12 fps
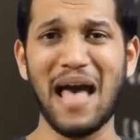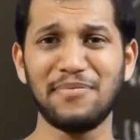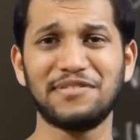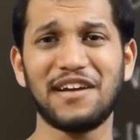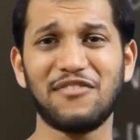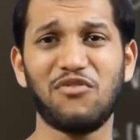
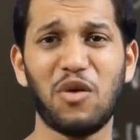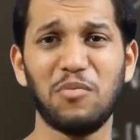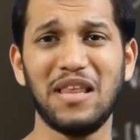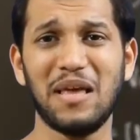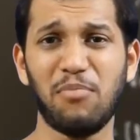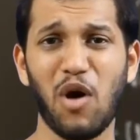abstract
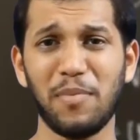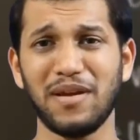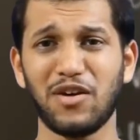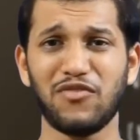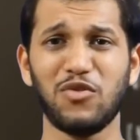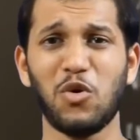formulae
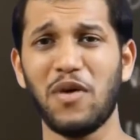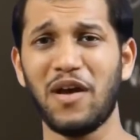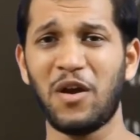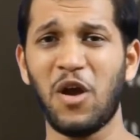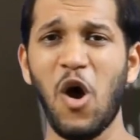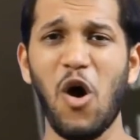popping out of
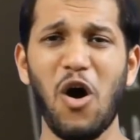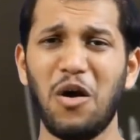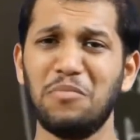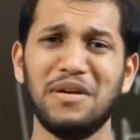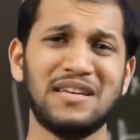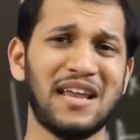nowhere
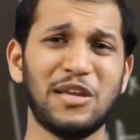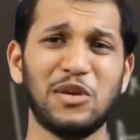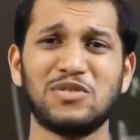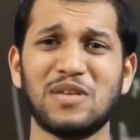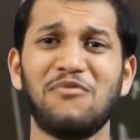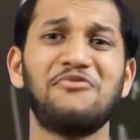or me telling
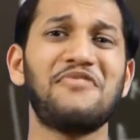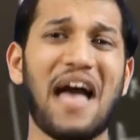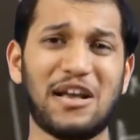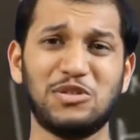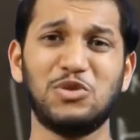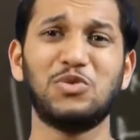you some
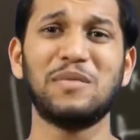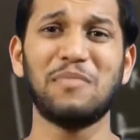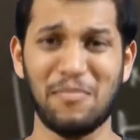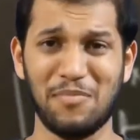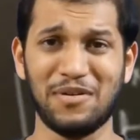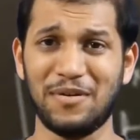facts to
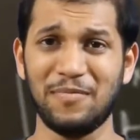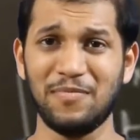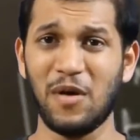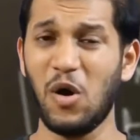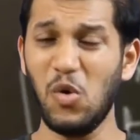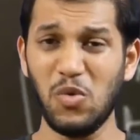remember.
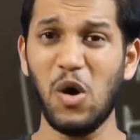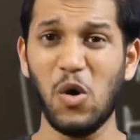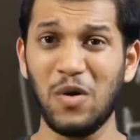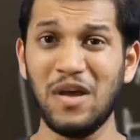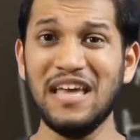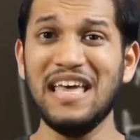Oh
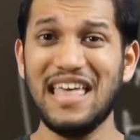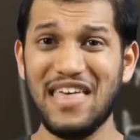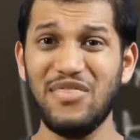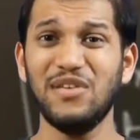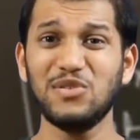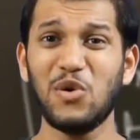no,
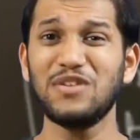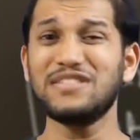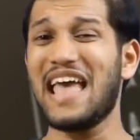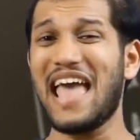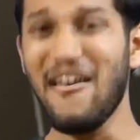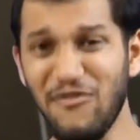in this
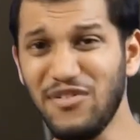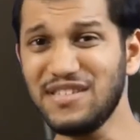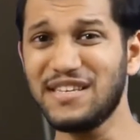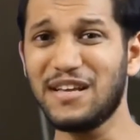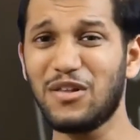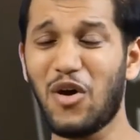course,
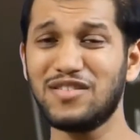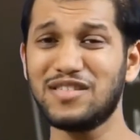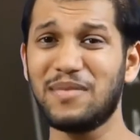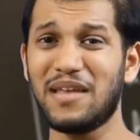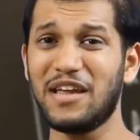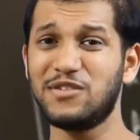every single
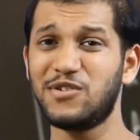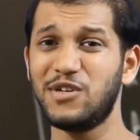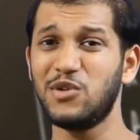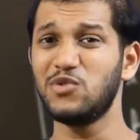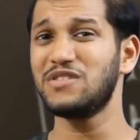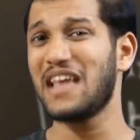concept that I
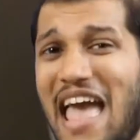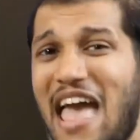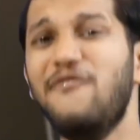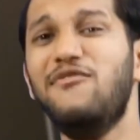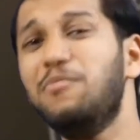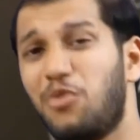introduce,
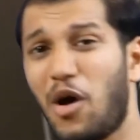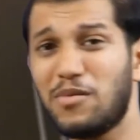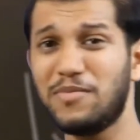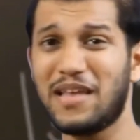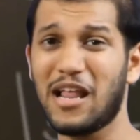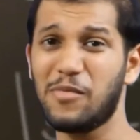every
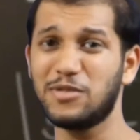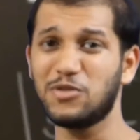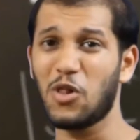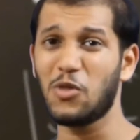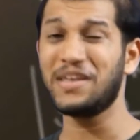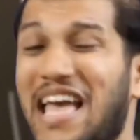problem that I'll be
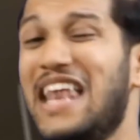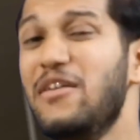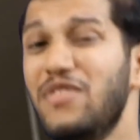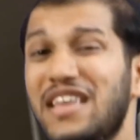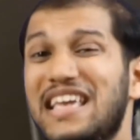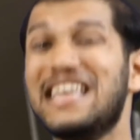solving, and
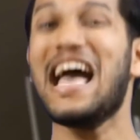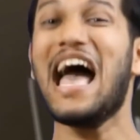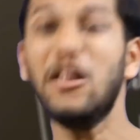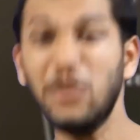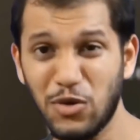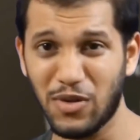even the
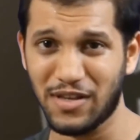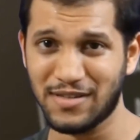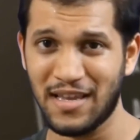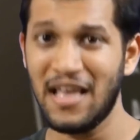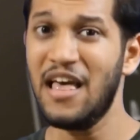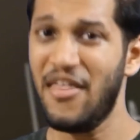
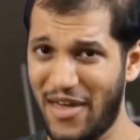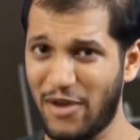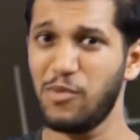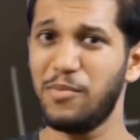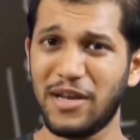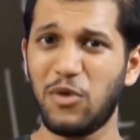calculus
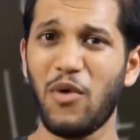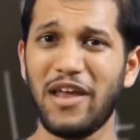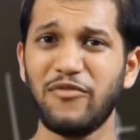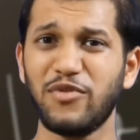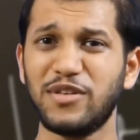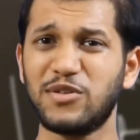that we'll be
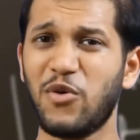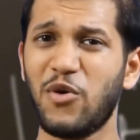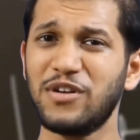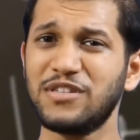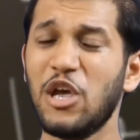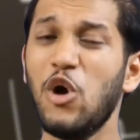requiring for this
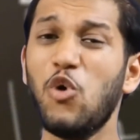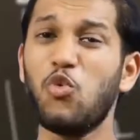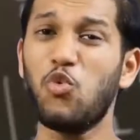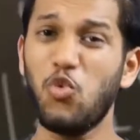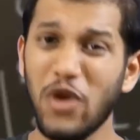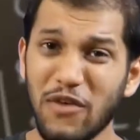course,
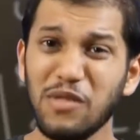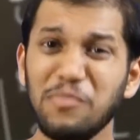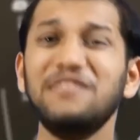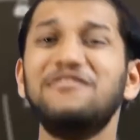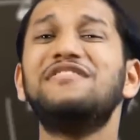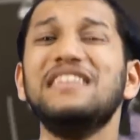we
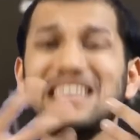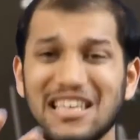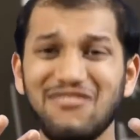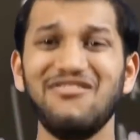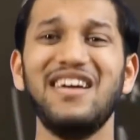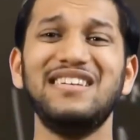will be
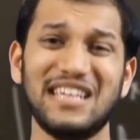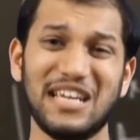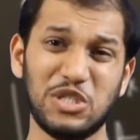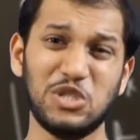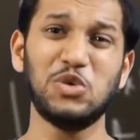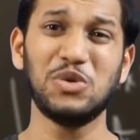
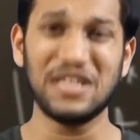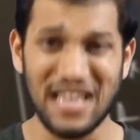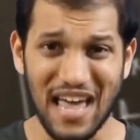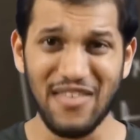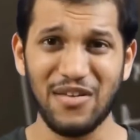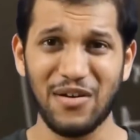reinventing it
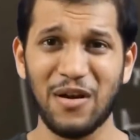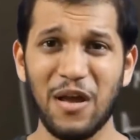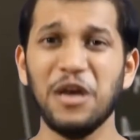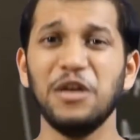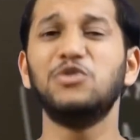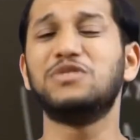
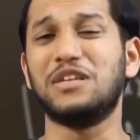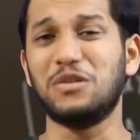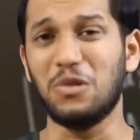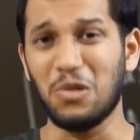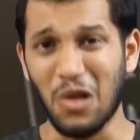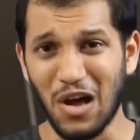together
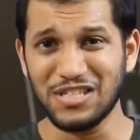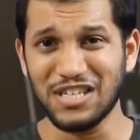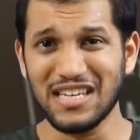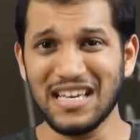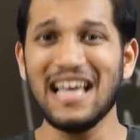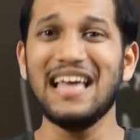using
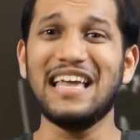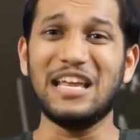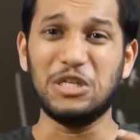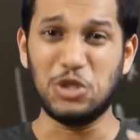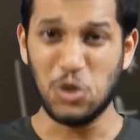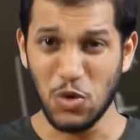logic,
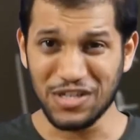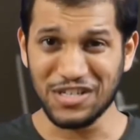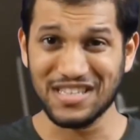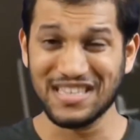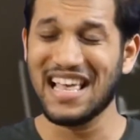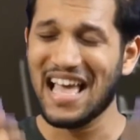
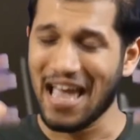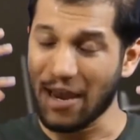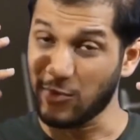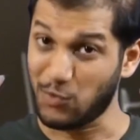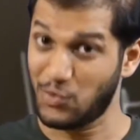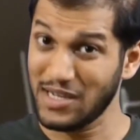intuition,
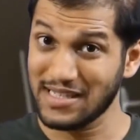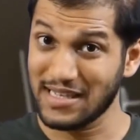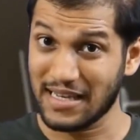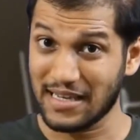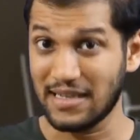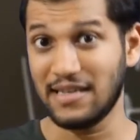and
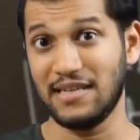reasoning.